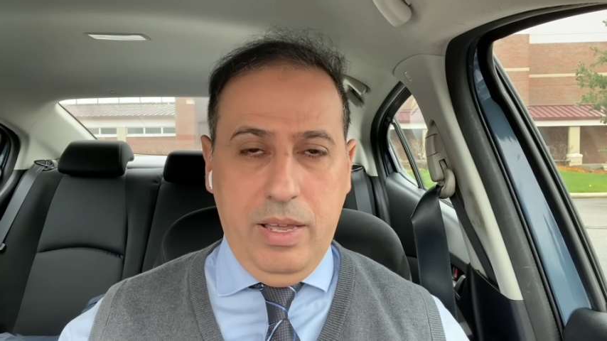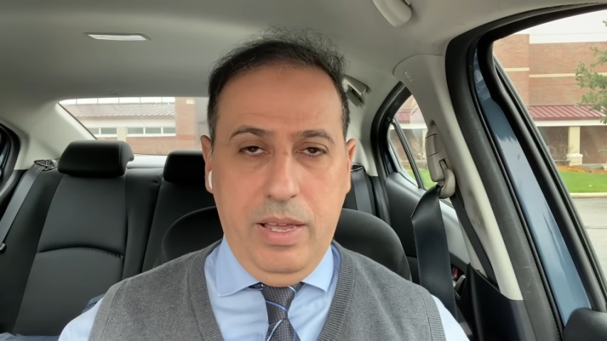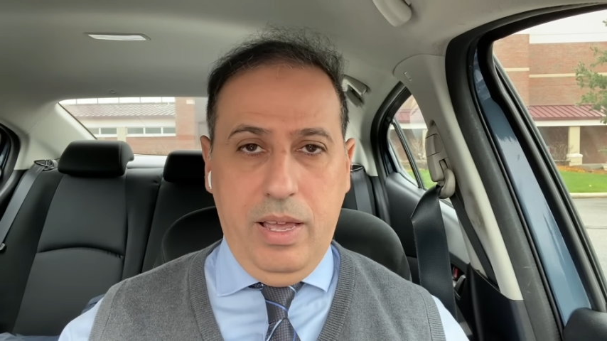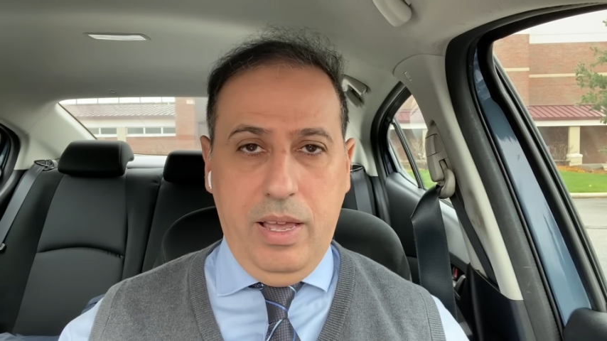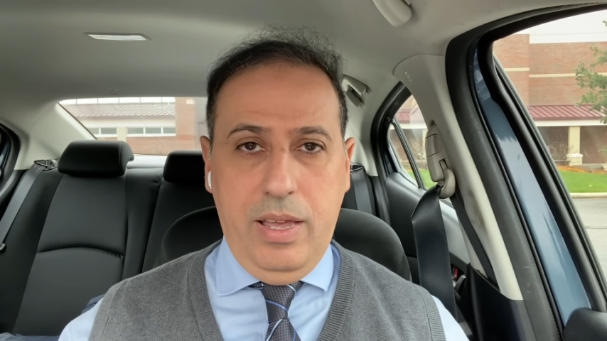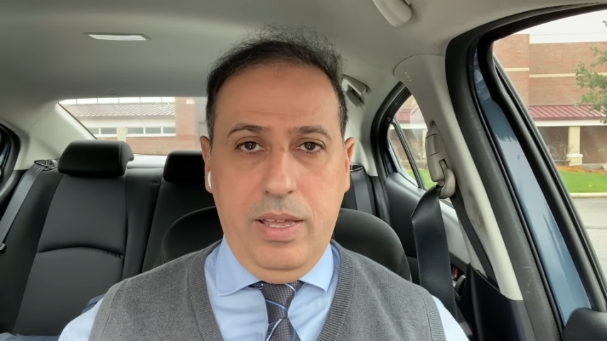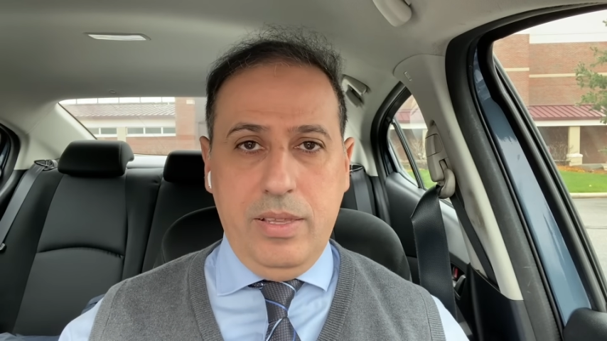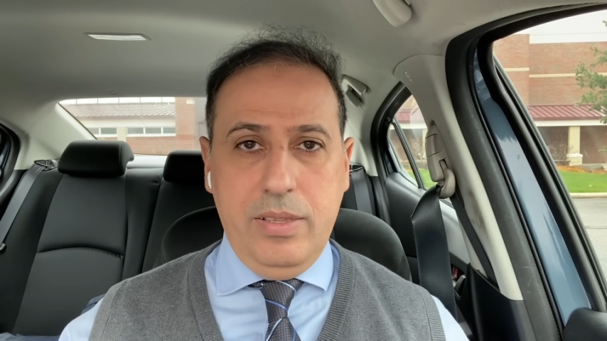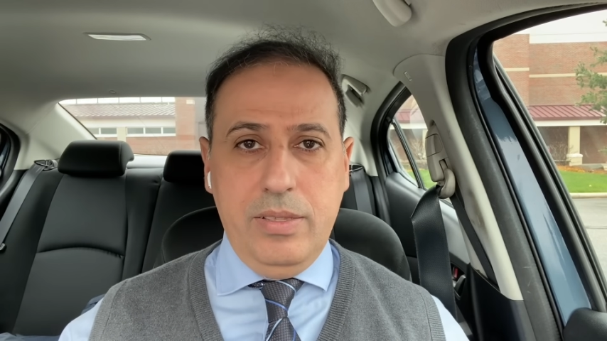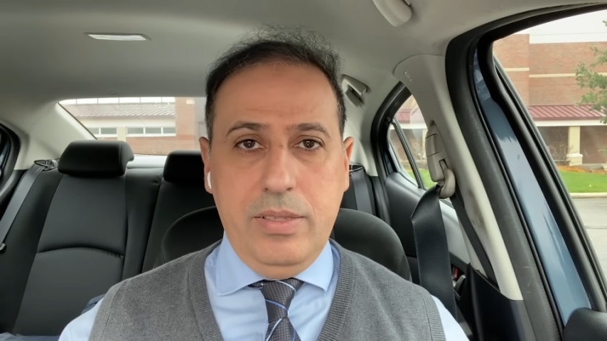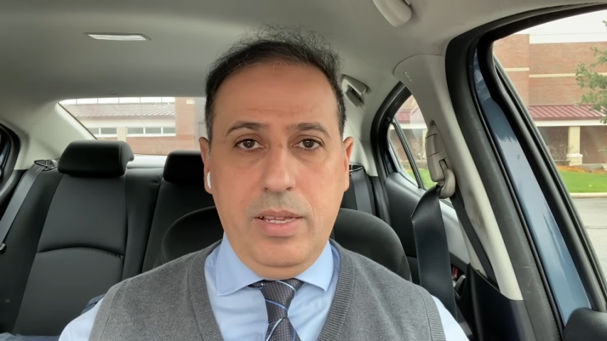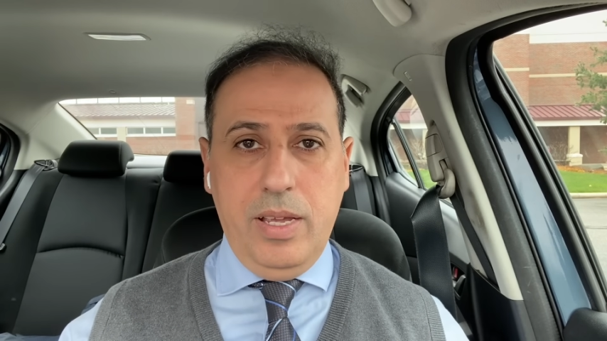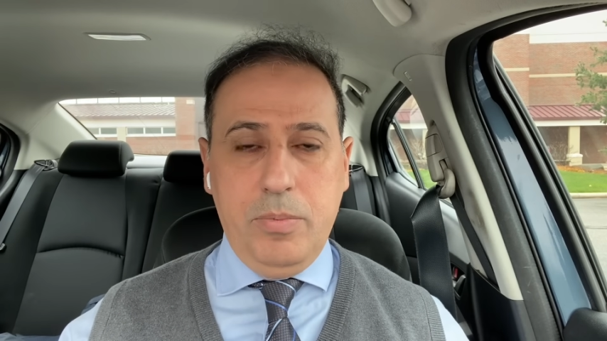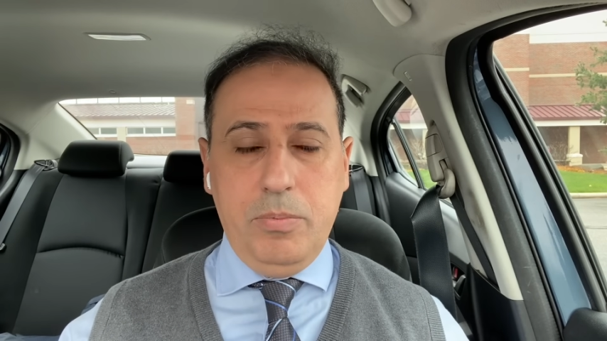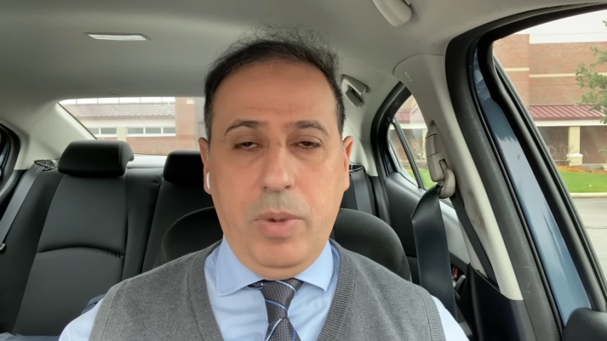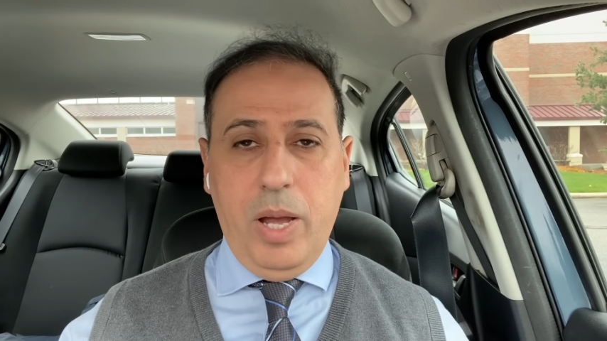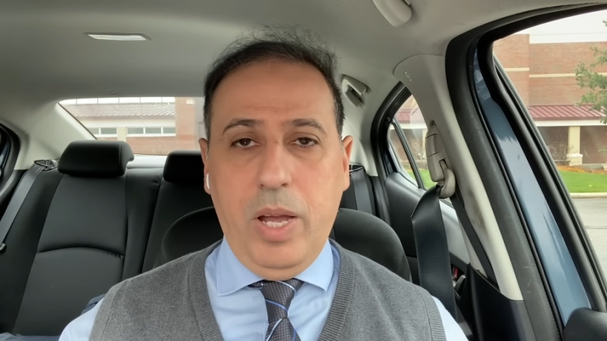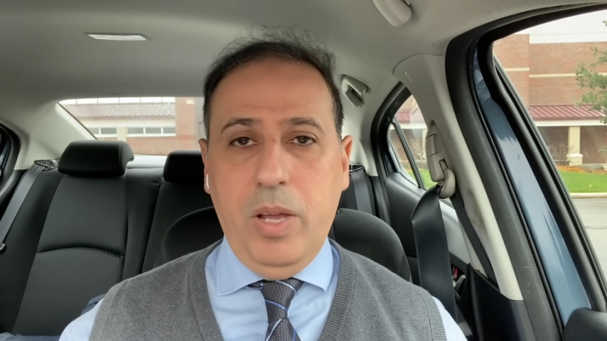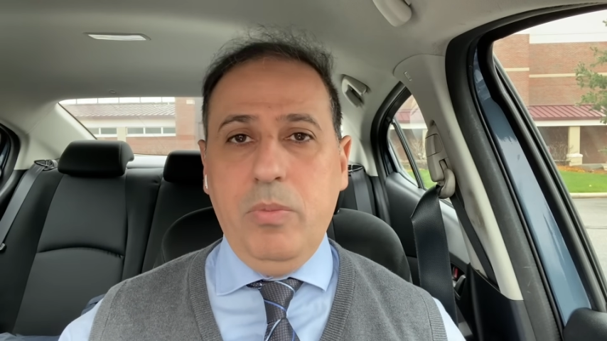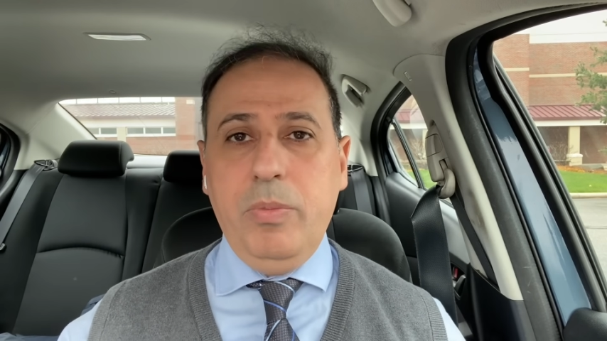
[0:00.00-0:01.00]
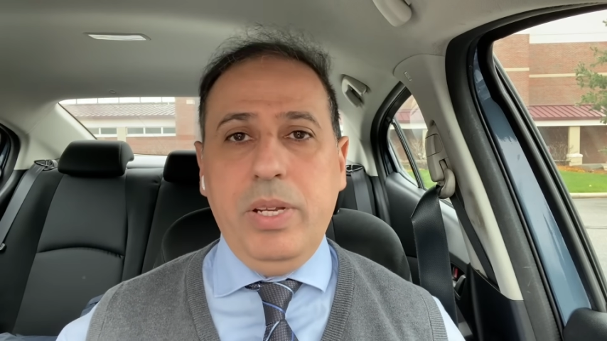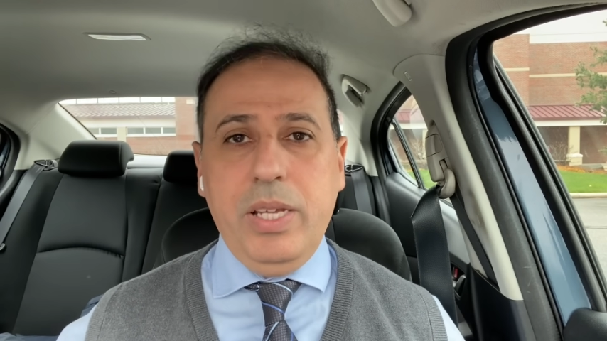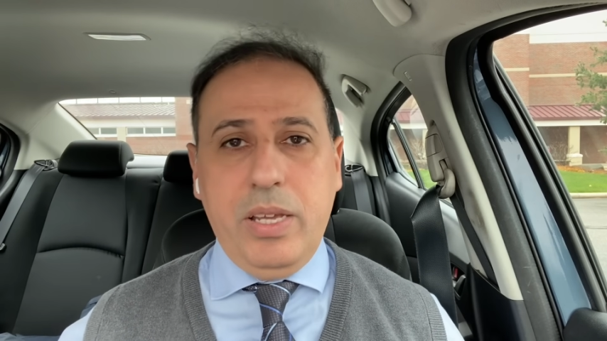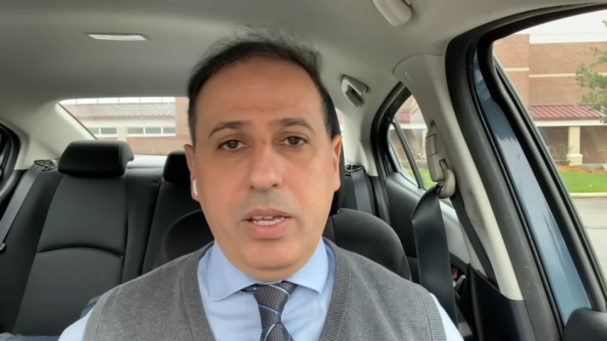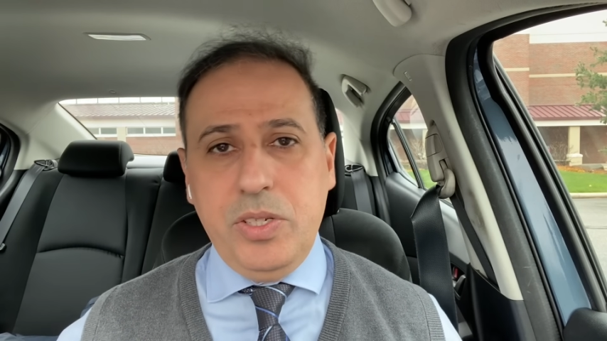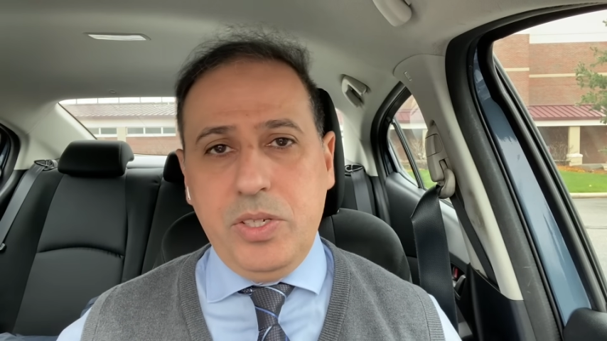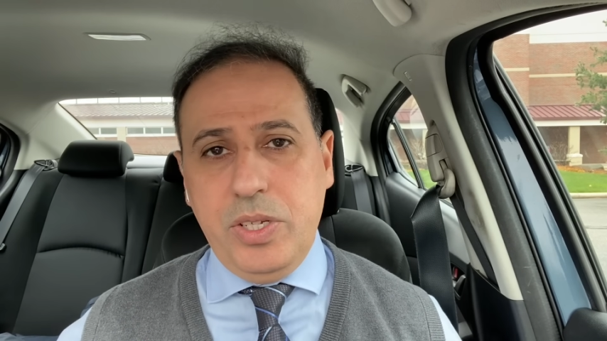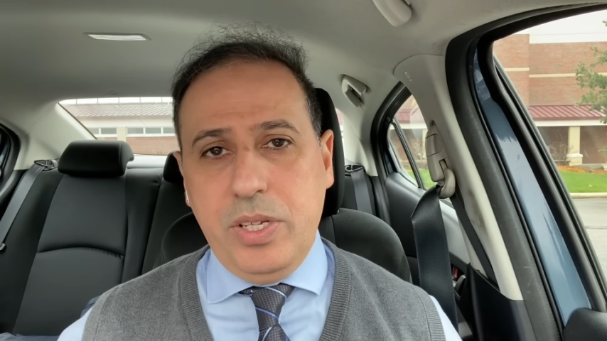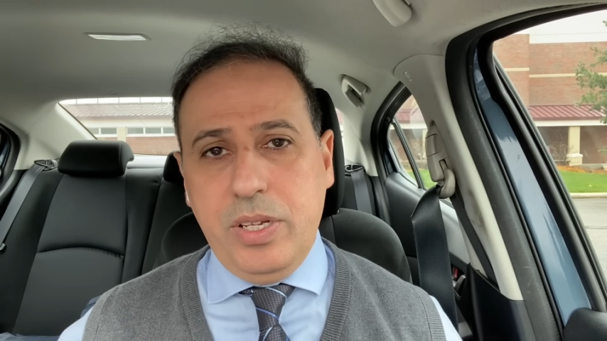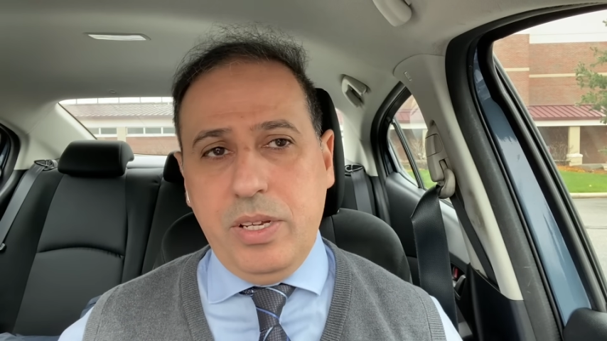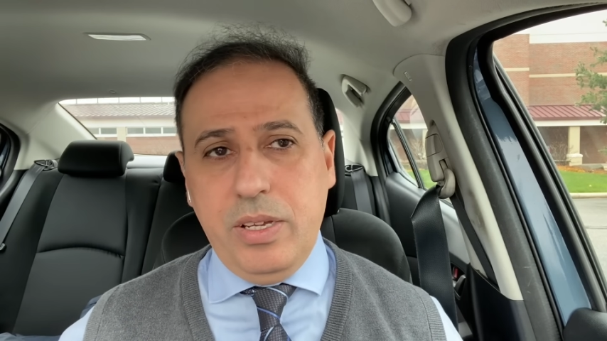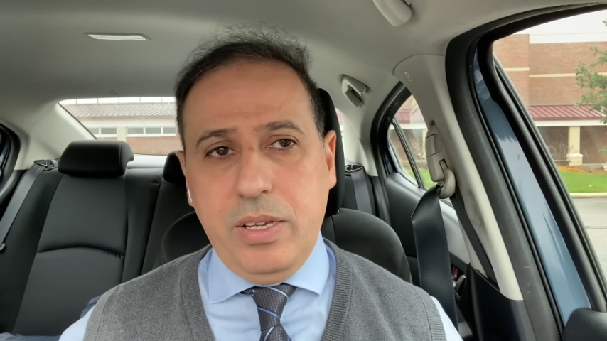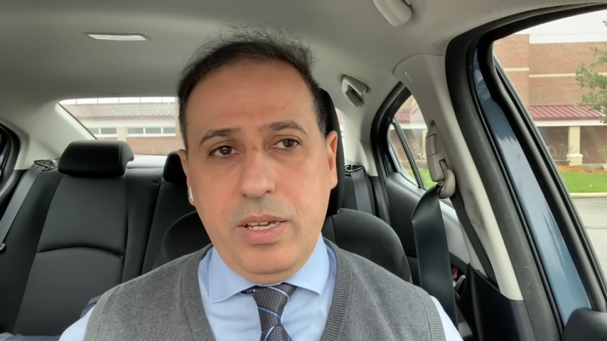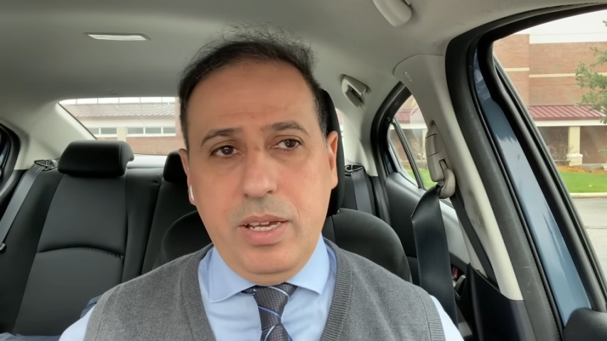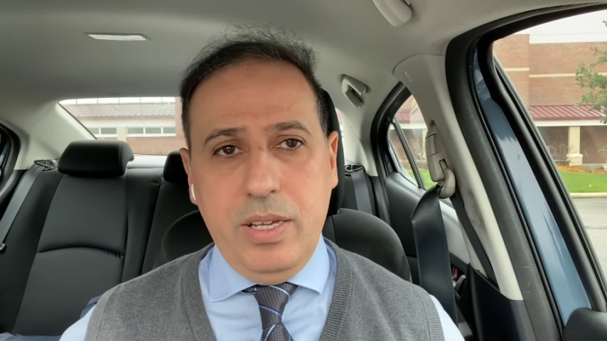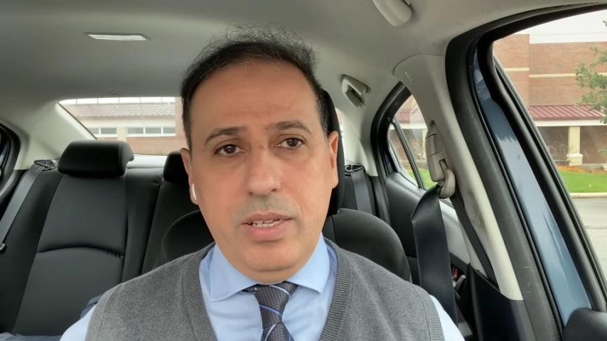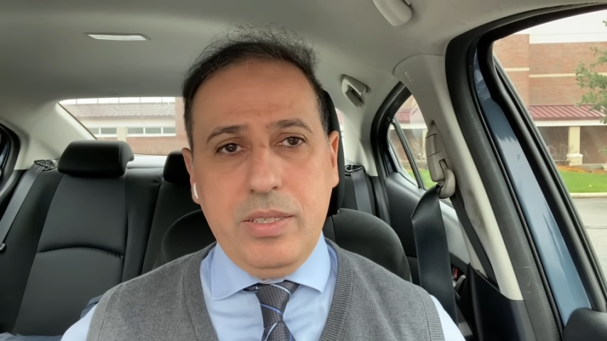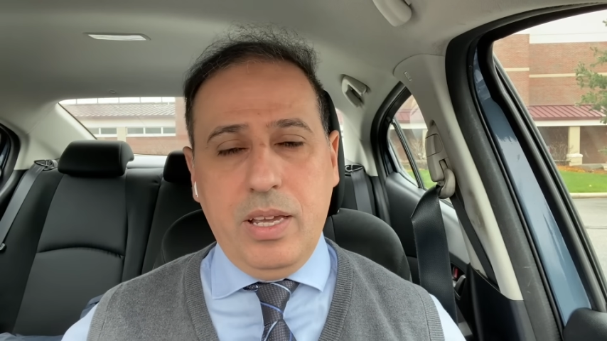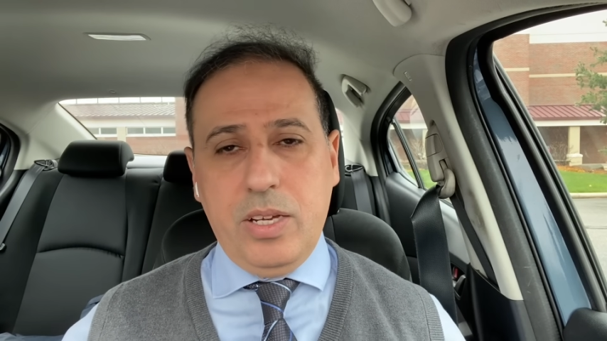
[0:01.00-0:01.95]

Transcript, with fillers: And uh, biomedical engineering is